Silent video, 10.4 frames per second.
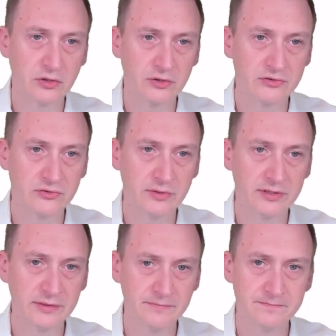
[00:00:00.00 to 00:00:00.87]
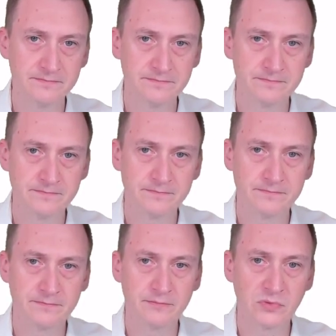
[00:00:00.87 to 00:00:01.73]
console here.
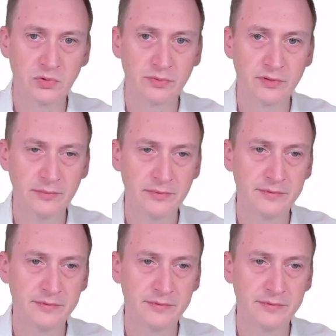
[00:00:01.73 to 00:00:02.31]
Open up.